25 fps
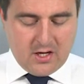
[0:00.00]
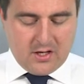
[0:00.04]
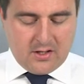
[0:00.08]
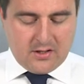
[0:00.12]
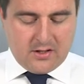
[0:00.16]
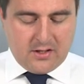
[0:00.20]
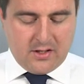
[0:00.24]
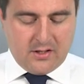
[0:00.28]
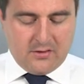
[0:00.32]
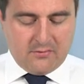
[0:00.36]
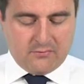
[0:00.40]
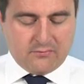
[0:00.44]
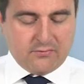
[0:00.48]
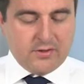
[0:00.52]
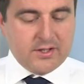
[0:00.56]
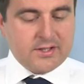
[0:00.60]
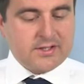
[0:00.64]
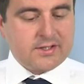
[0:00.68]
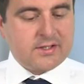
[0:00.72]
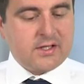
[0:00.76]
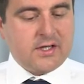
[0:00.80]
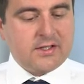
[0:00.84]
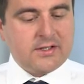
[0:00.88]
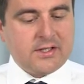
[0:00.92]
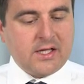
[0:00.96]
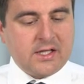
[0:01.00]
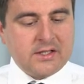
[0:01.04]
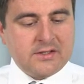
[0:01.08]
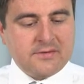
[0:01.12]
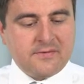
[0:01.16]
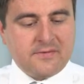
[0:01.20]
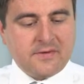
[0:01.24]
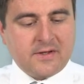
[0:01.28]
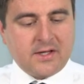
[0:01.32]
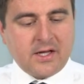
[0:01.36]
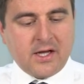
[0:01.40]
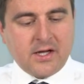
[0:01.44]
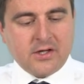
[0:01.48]
the risk
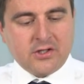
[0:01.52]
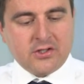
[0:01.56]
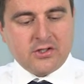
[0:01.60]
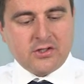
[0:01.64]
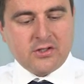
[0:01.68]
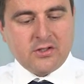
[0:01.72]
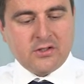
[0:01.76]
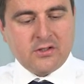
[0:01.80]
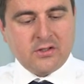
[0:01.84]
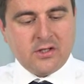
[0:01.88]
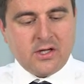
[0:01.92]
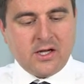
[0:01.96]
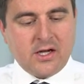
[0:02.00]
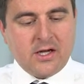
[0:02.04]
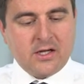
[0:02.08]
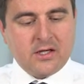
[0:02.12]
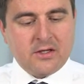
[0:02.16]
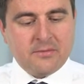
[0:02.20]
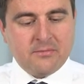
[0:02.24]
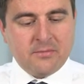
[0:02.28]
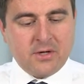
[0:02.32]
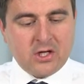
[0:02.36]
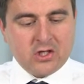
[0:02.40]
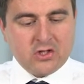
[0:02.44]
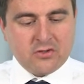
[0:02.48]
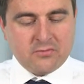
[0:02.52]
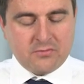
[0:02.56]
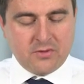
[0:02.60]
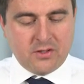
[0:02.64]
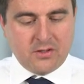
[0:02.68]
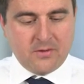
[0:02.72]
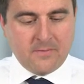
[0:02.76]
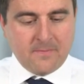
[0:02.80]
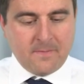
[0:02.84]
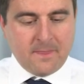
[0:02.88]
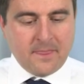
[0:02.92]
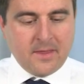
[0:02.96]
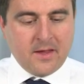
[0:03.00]
identification and
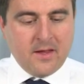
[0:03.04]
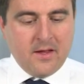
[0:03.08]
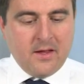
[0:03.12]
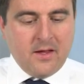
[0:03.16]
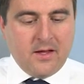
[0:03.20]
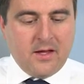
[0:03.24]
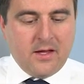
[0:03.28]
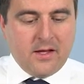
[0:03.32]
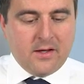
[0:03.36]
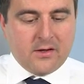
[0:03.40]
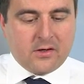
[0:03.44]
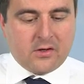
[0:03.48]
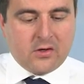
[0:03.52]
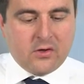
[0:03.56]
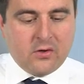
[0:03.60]
measurement, it